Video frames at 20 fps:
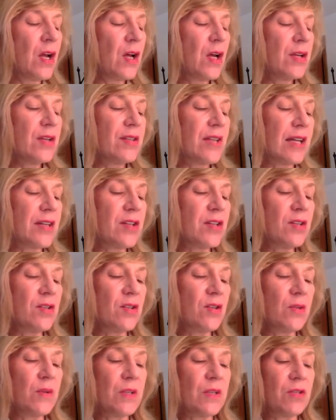Section
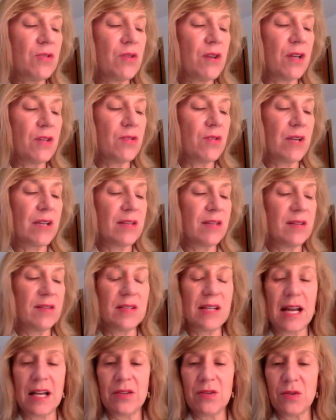2 addresses
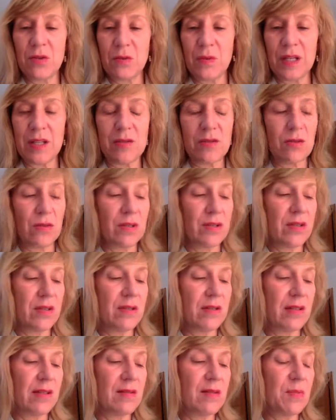natural
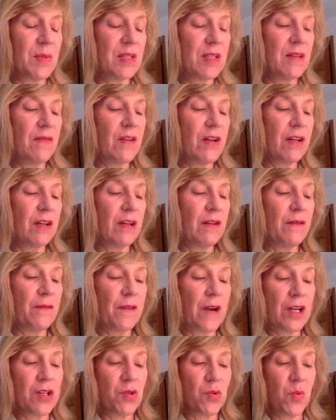resources and specifically
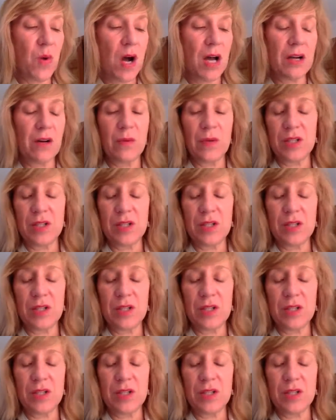fresh water,